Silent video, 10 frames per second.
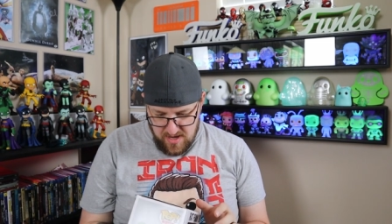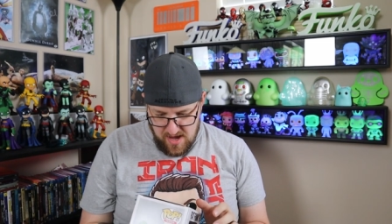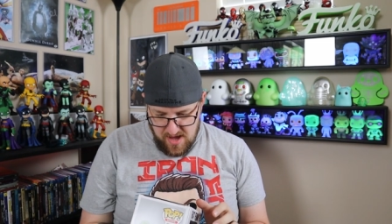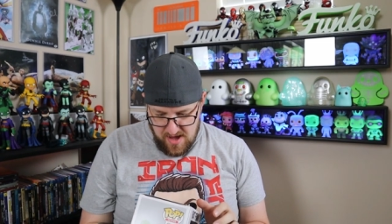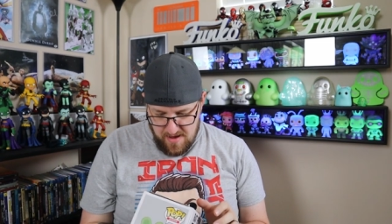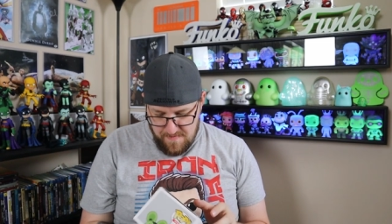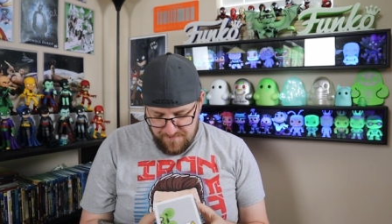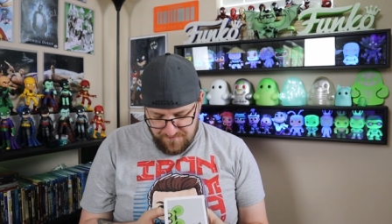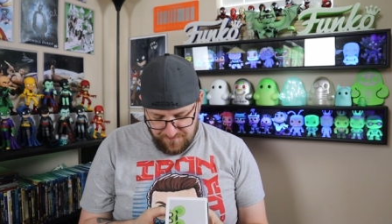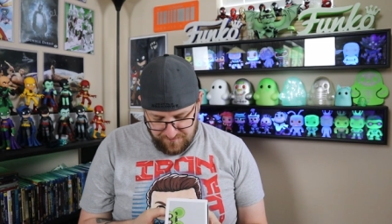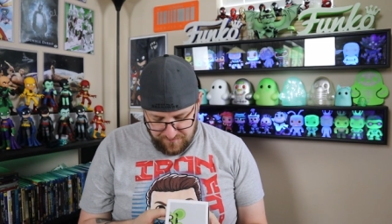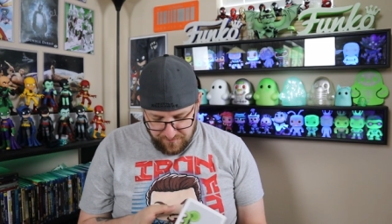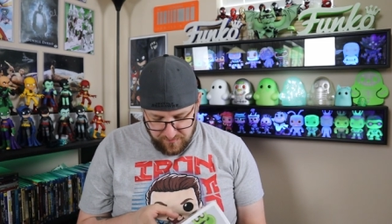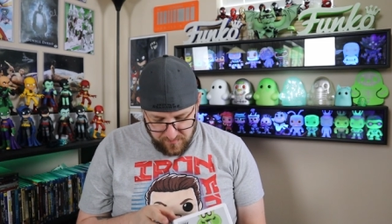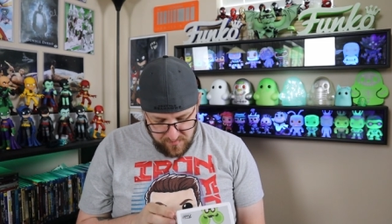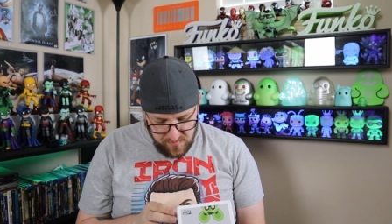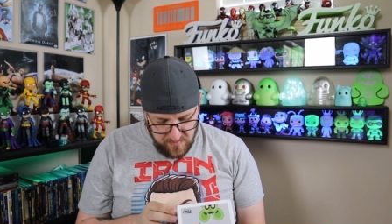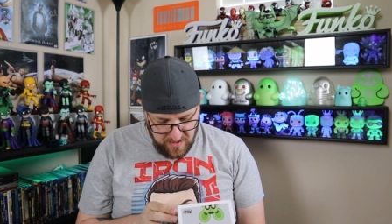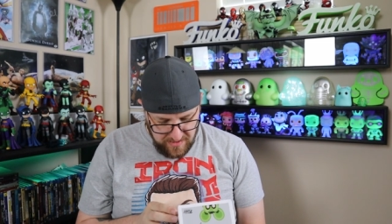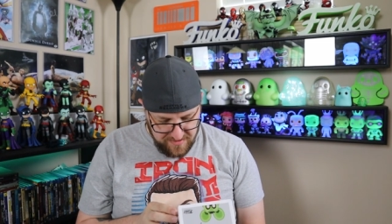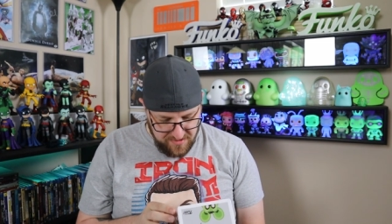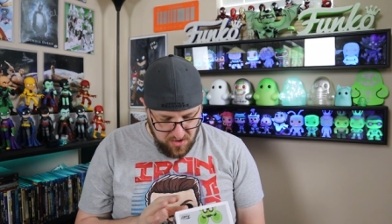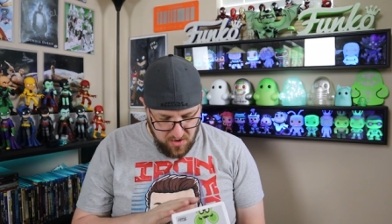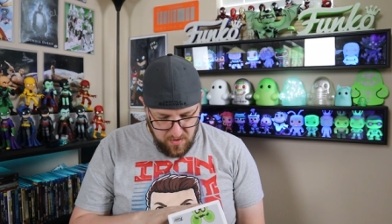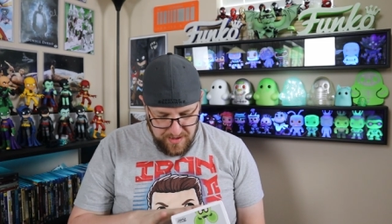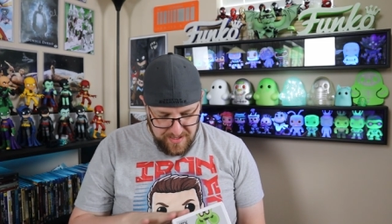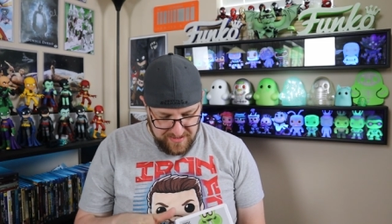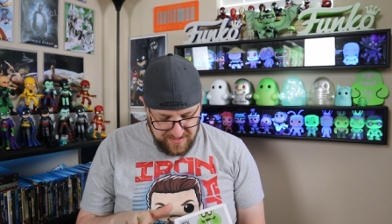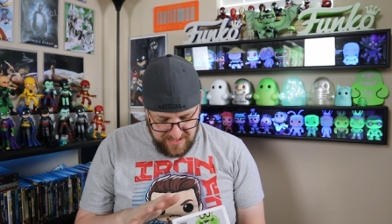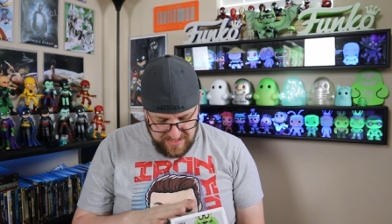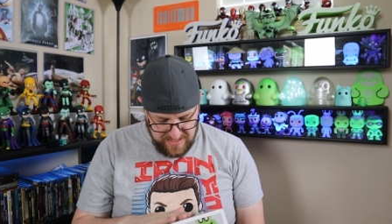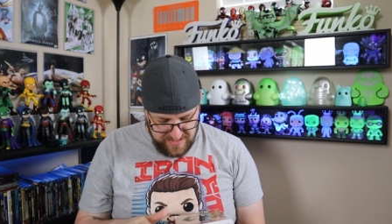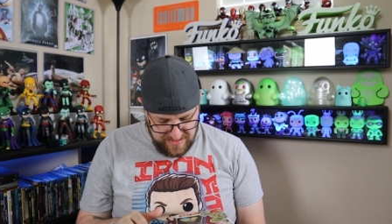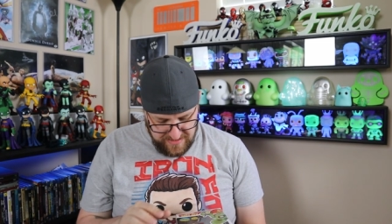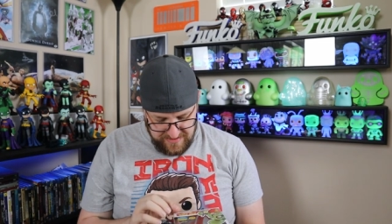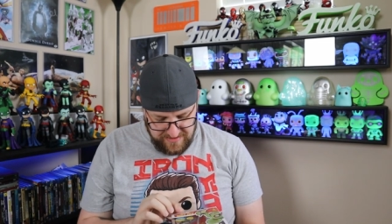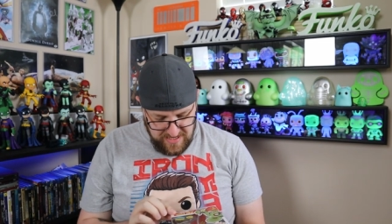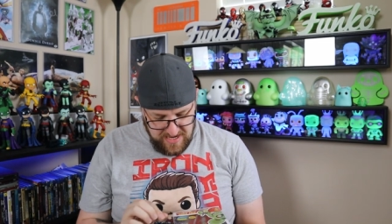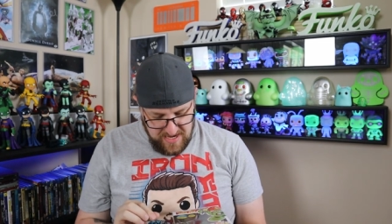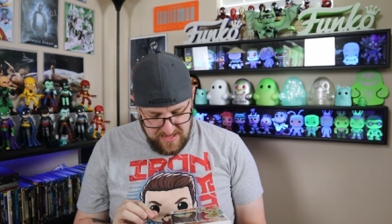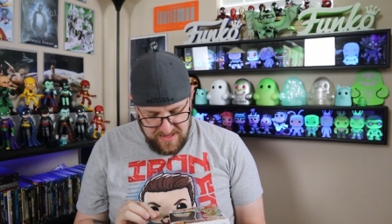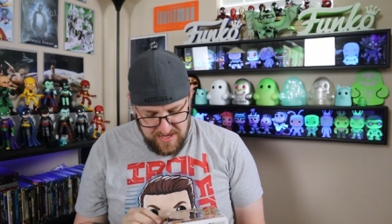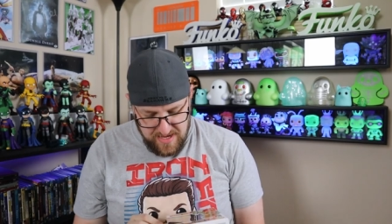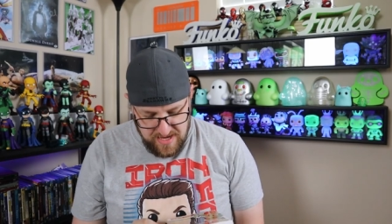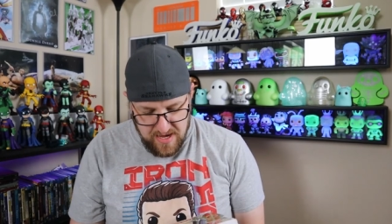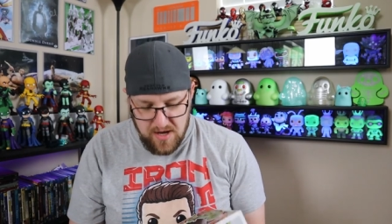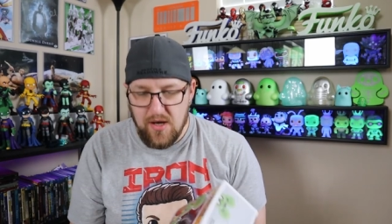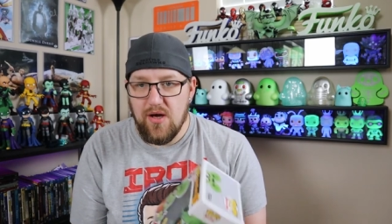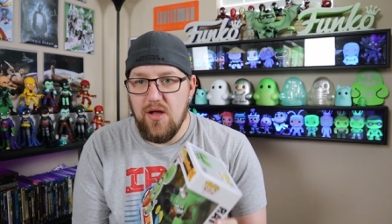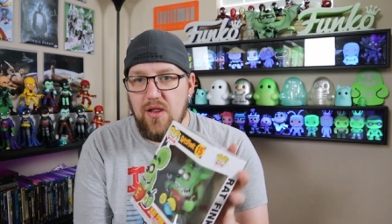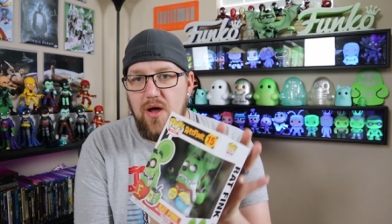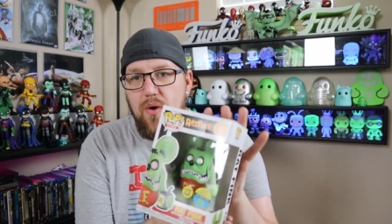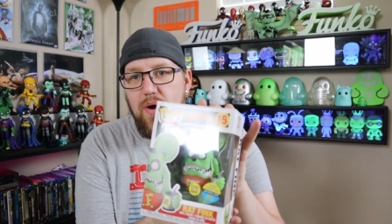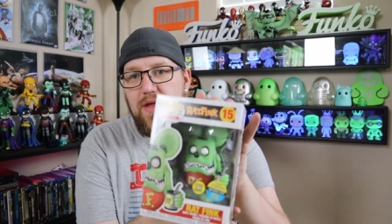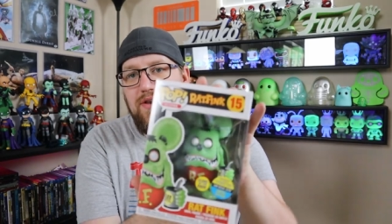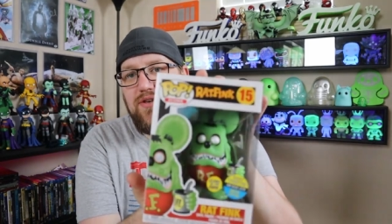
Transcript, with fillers: Uh, so this is the glow in the